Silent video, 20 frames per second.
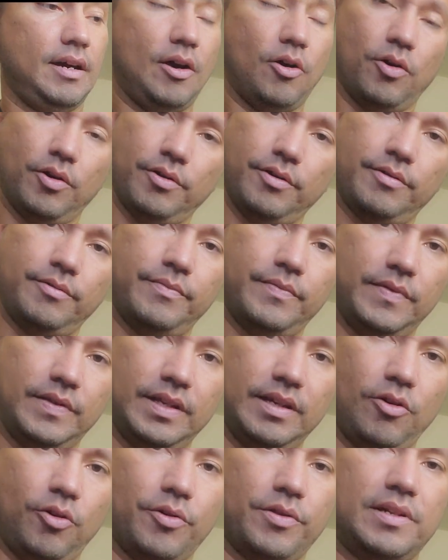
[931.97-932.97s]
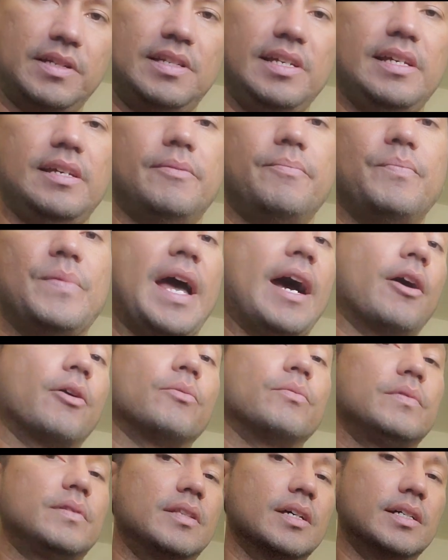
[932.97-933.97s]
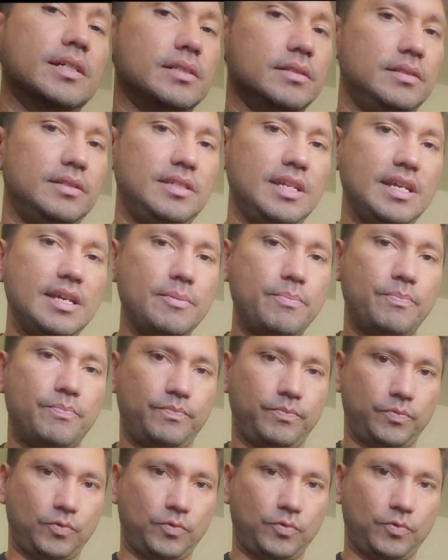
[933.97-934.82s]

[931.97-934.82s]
or the D. Now the D